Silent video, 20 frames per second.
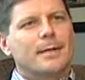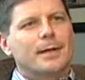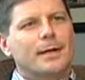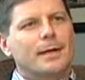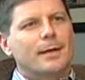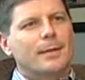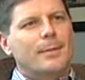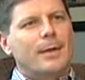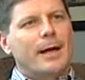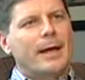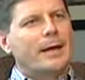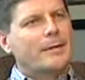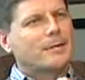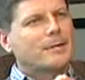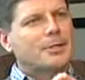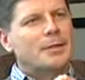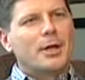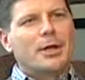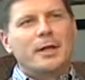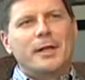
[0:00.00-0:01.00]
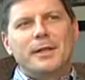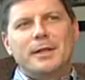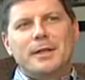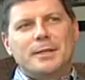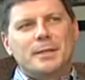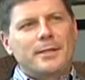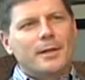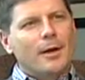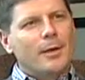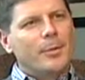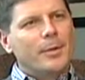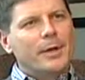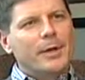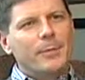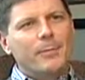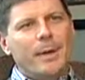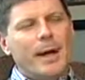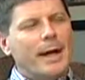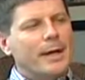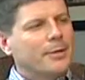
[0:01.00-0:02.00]
I have studied this company
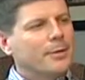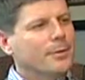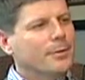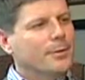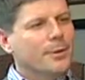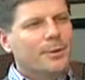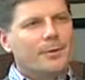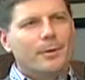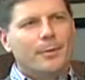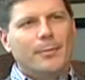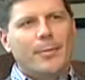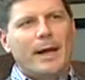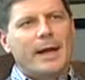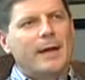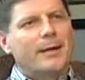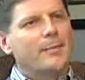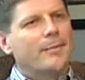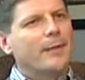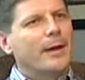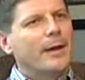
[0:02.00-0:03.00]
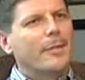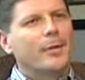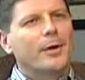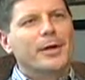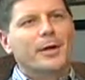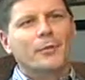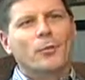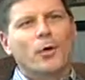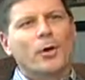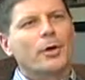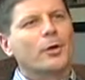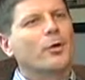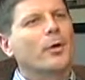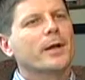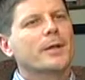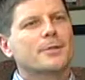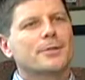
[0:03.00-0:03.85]
back to the Bangham family, and what a great